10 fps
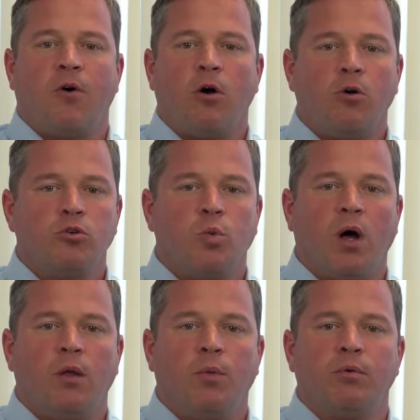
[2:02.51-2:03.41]
all goes
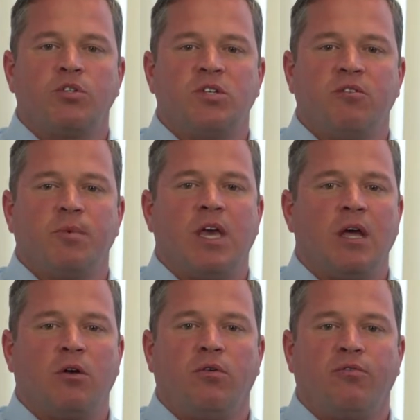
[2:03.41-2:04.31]
well and we receive
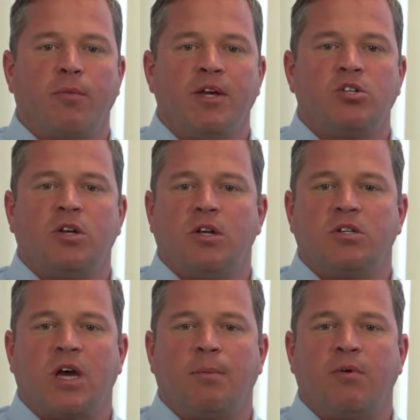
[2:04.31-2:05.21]
mechanical information in a
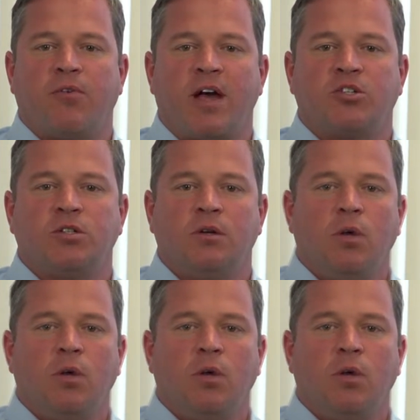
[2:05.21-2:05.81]
timely fashion,